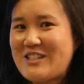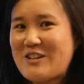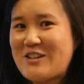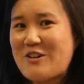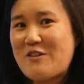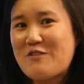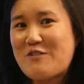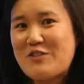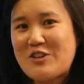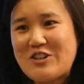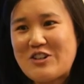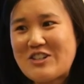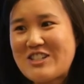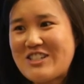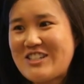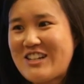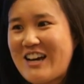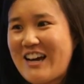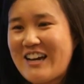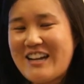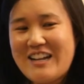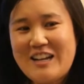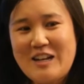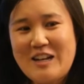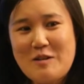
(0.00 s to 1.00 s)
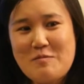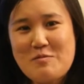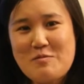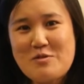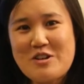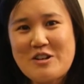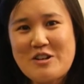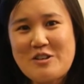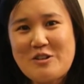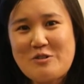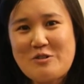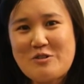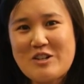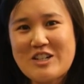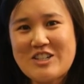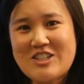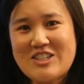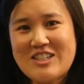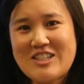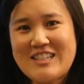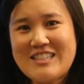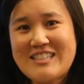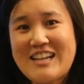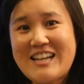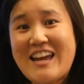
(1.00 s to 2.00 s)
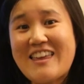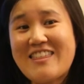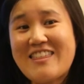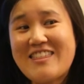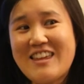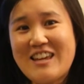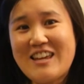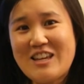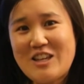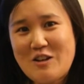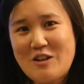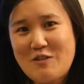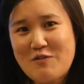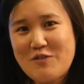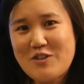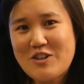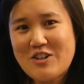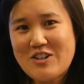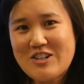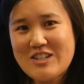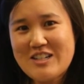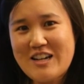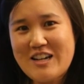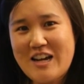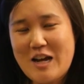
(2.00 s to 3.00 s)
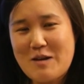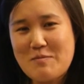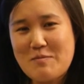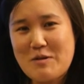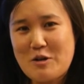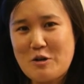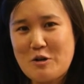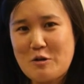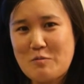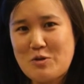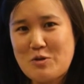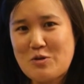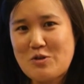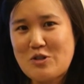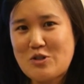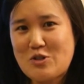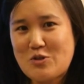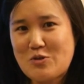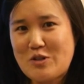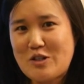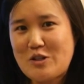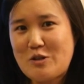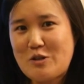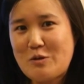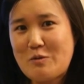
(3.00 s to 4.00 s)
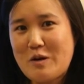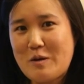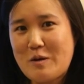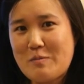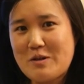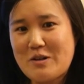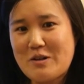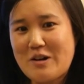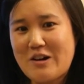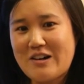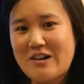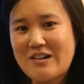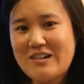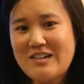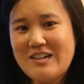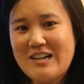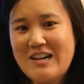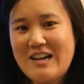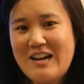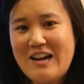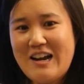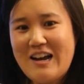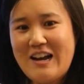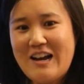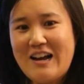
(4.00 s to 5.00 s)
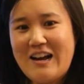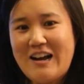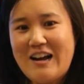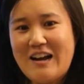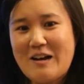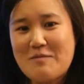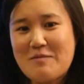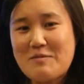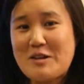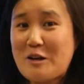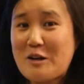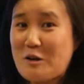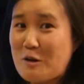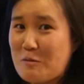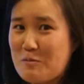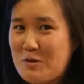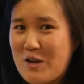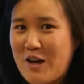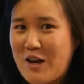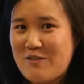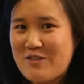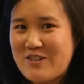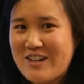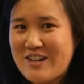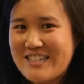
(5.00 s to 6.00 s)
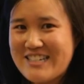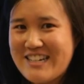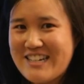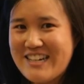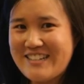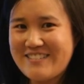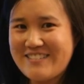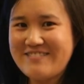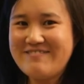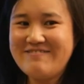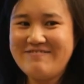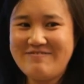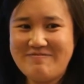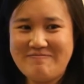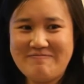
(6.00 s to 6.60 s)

So if there's not any more other questions, I thank you for your time. I hope you enjoyed the webinar, um, and I hope you have a great day.